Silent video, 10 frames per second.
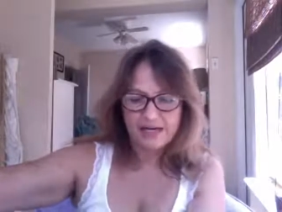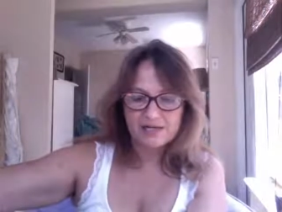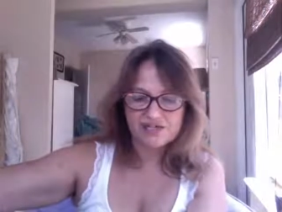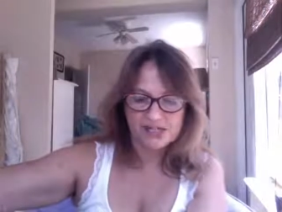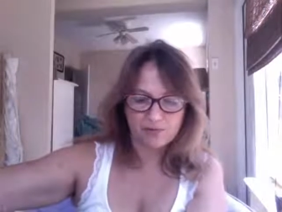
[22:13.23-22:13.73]

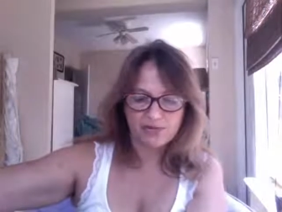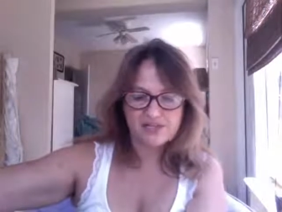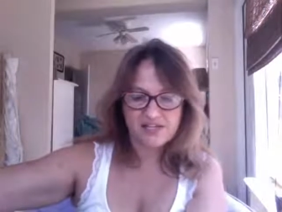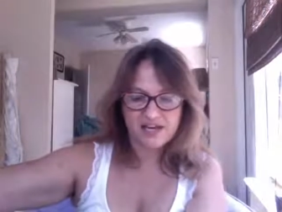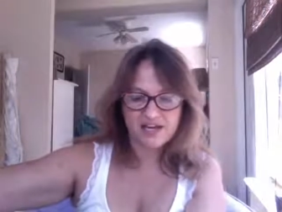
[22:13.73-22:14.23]
Some would
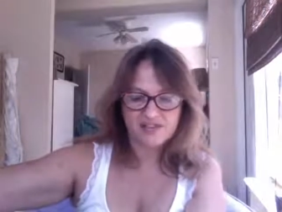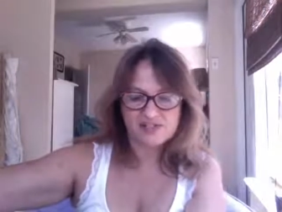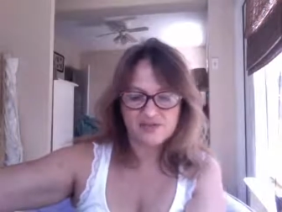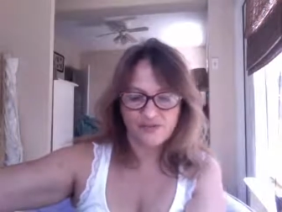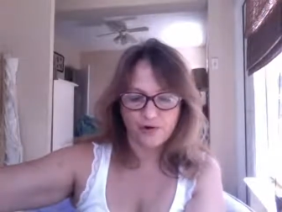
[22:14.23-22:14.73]
say
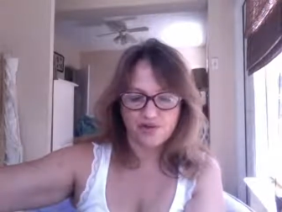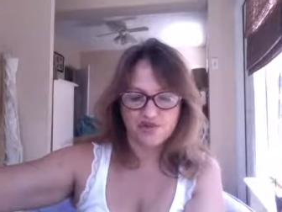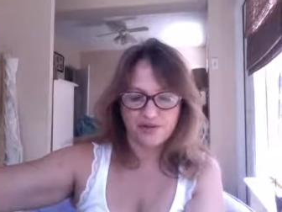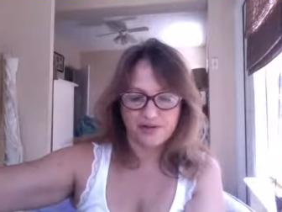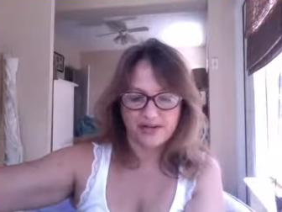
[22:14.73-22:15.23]
this
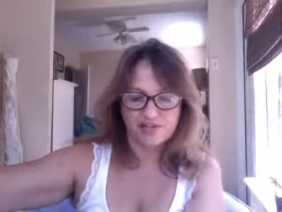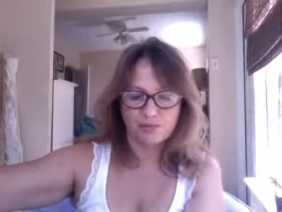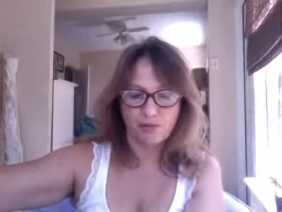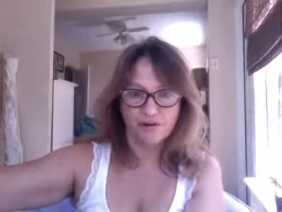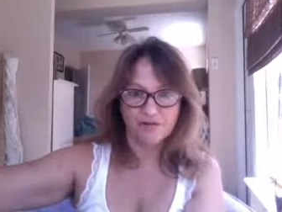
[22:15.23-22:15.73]
version is
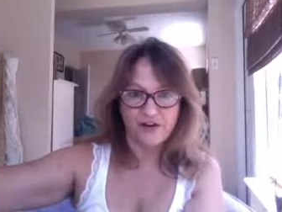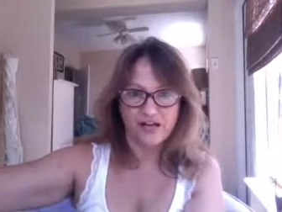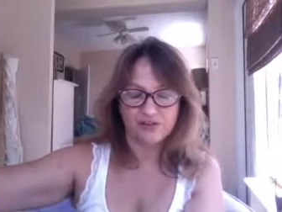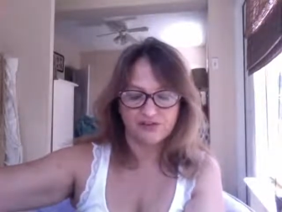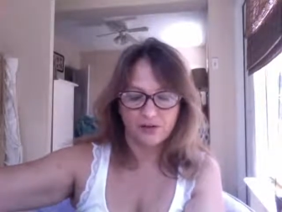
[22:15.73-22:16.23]
more
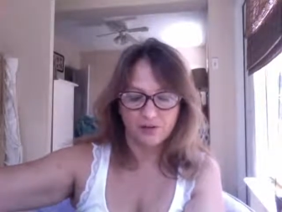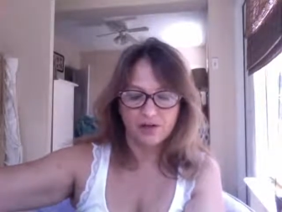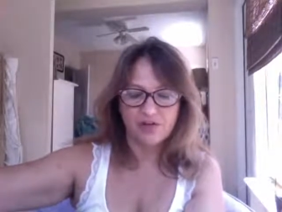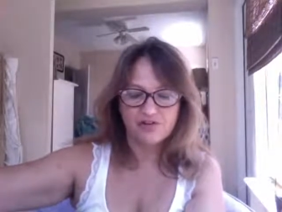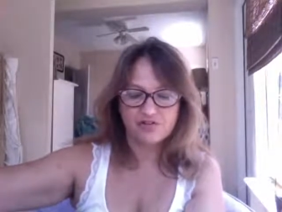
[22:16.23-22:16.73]
faithful
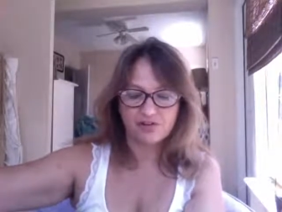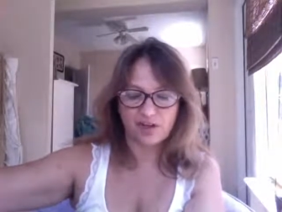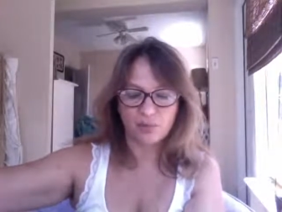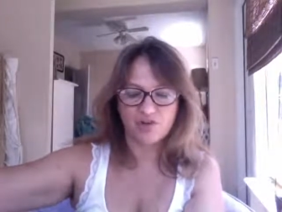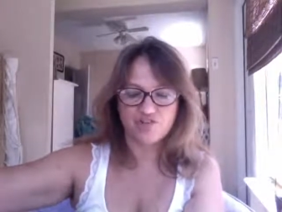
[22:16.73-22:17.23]
to
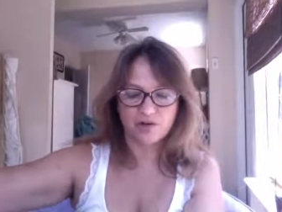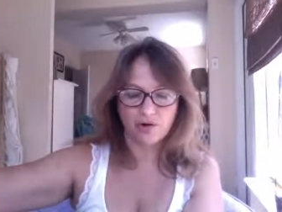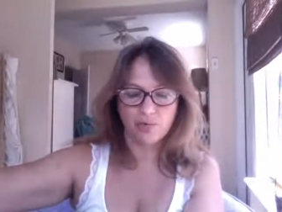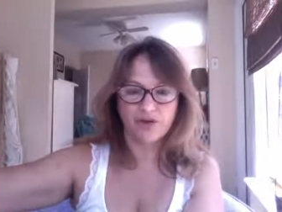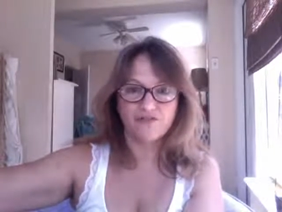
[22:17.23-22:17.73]
the
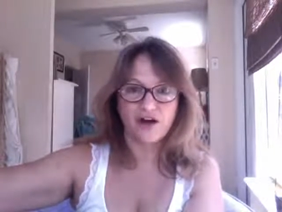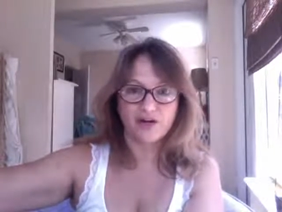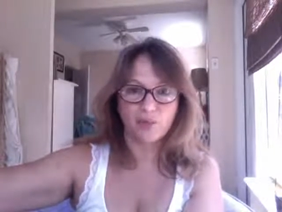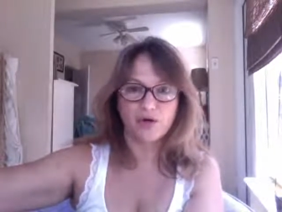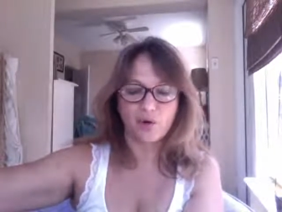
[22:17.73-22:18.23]
original
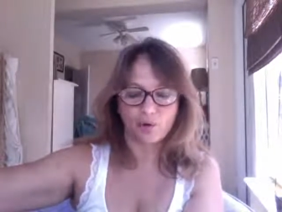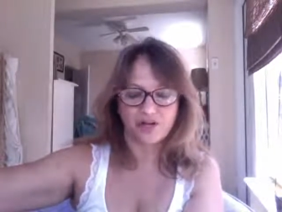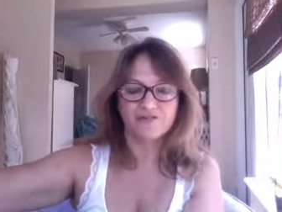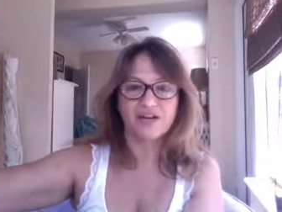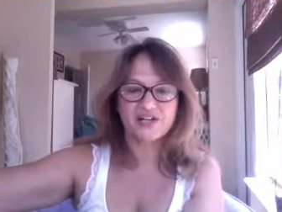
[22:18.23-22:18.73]
vinyl
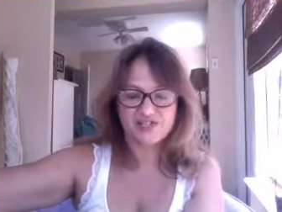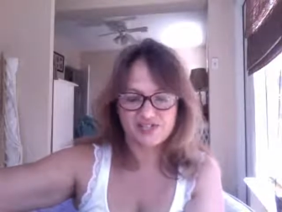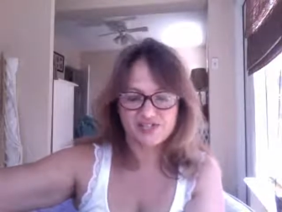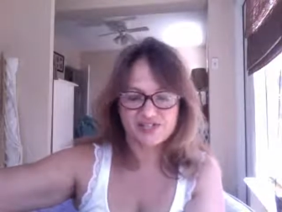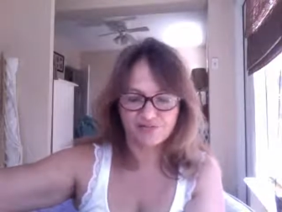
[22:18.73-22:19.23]
recording of
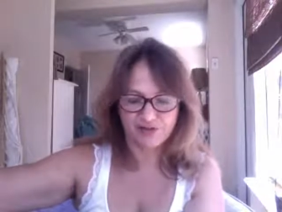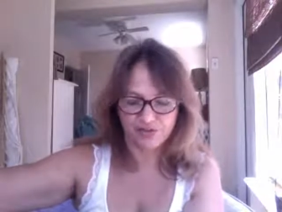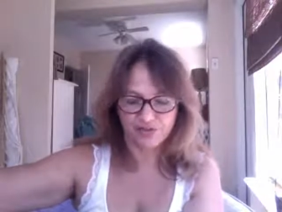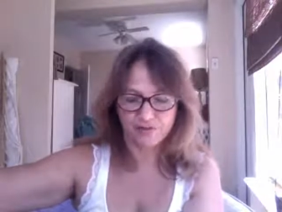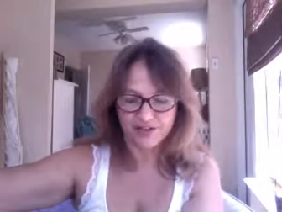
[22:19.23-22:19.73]

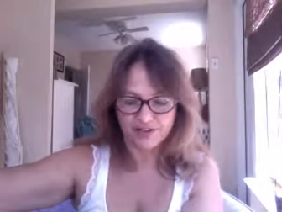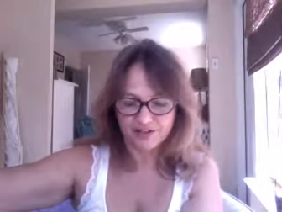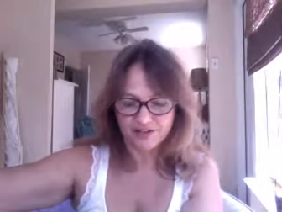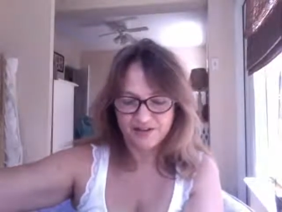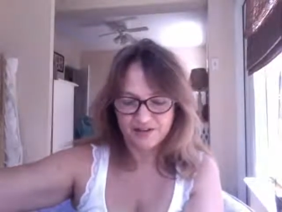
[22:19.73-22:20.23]
1973.
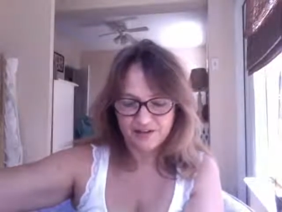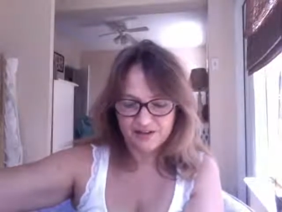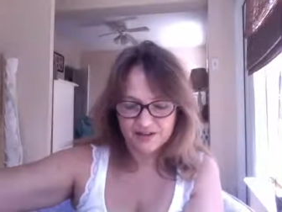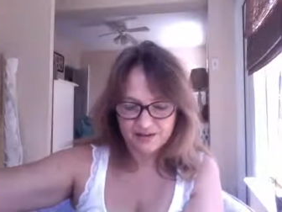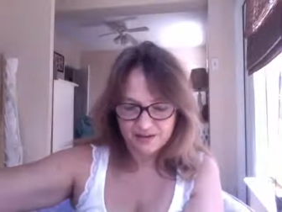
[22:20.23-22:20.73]

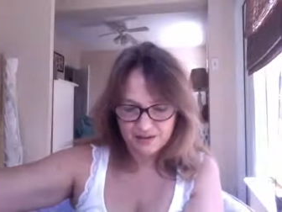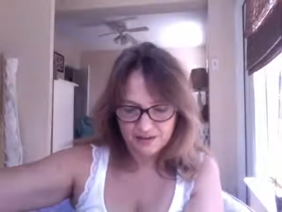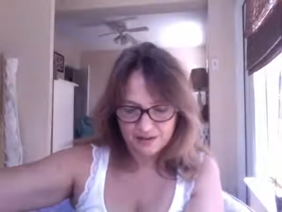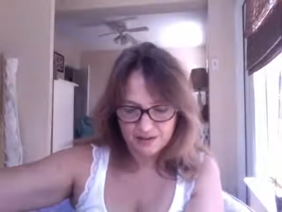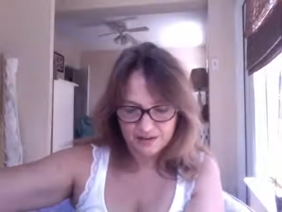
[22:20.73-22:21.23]
And
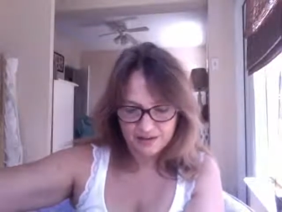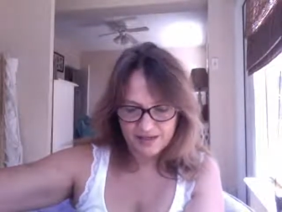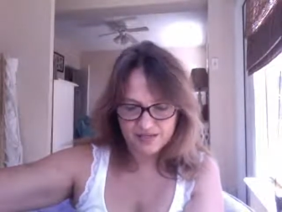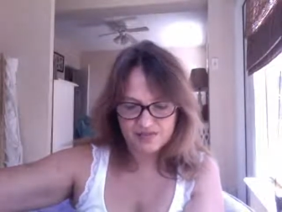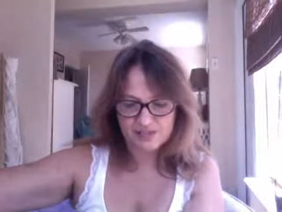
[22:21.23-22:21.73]

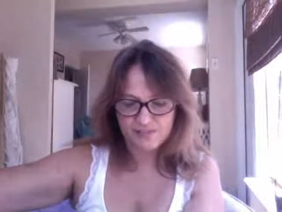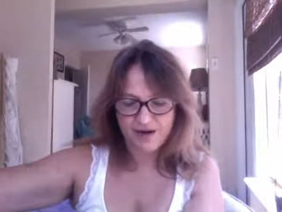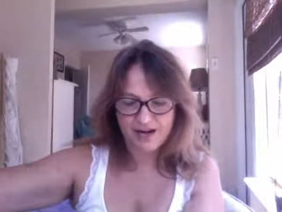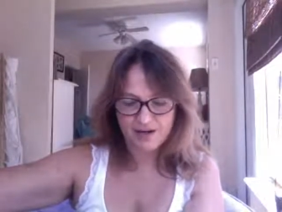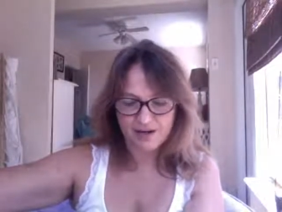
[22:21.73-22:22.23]
it says
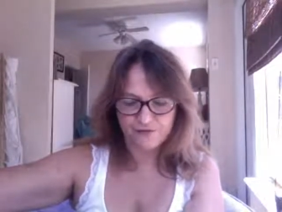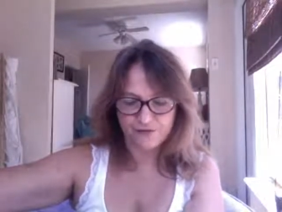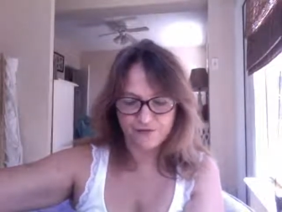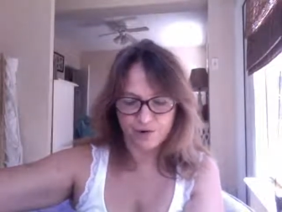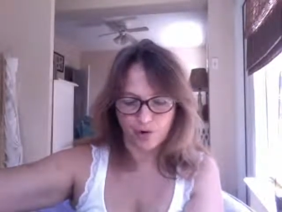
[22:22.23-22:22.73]
back
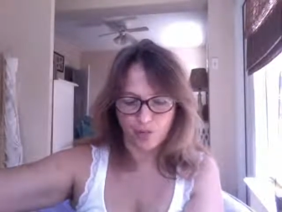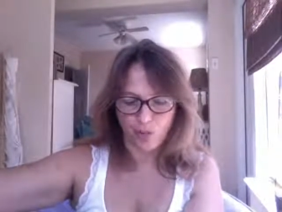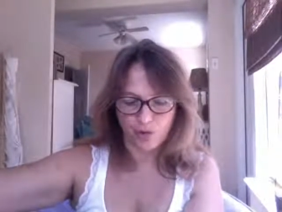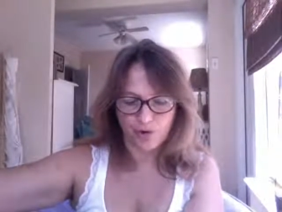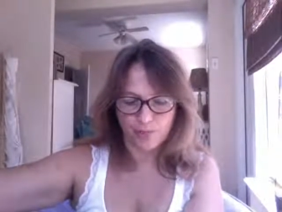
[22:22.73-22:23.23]
cover photo,
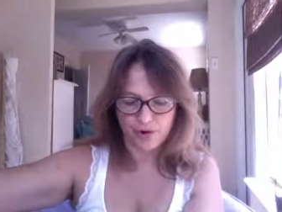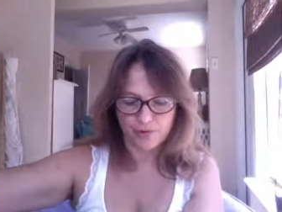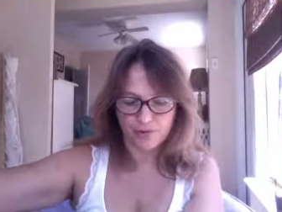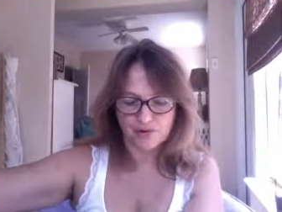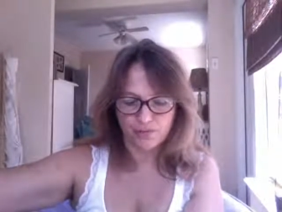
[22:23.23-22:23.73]
Warner
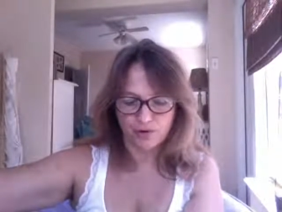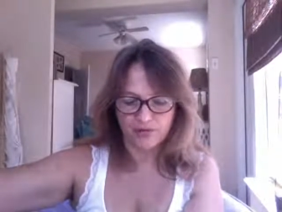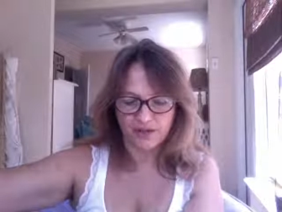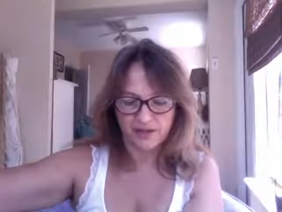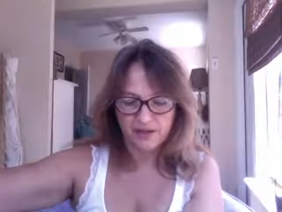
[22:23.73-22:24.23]
Brothers
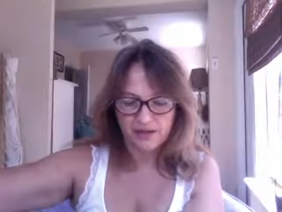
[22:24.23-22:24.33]
movie,